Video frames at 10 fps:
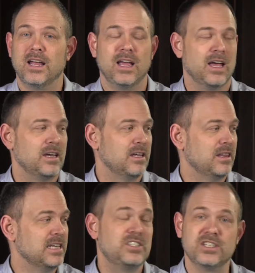and
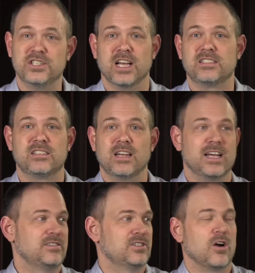they suggested
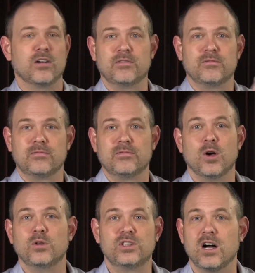I start
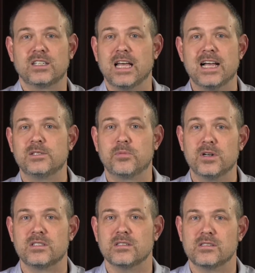go and talk to guys in
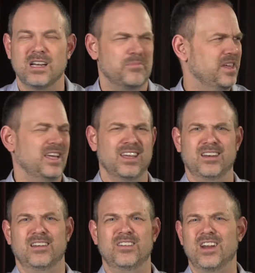prisons, and I'm
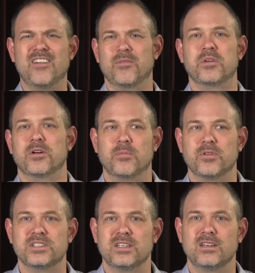thinking, dude, I've never been in a
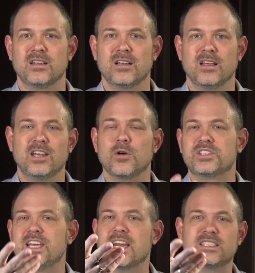prison. You know,
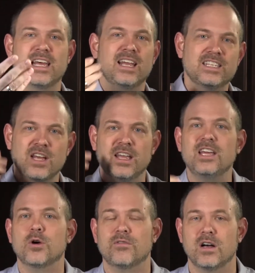it's that
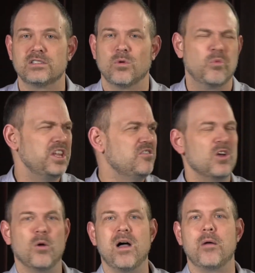ego of us. Well, what do you
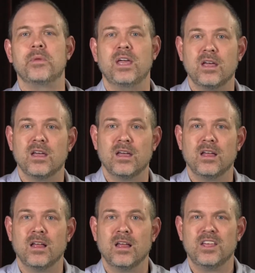know about me?
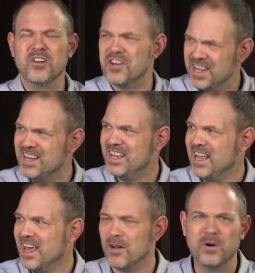You're in
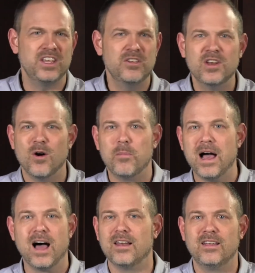Indiana. What do you know
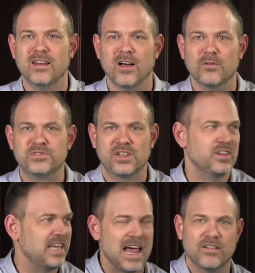about,
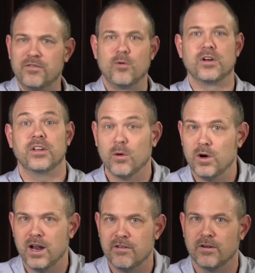Southern California or
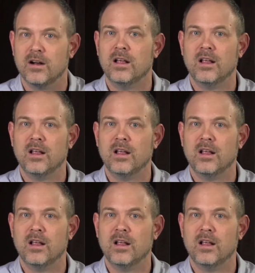whatever?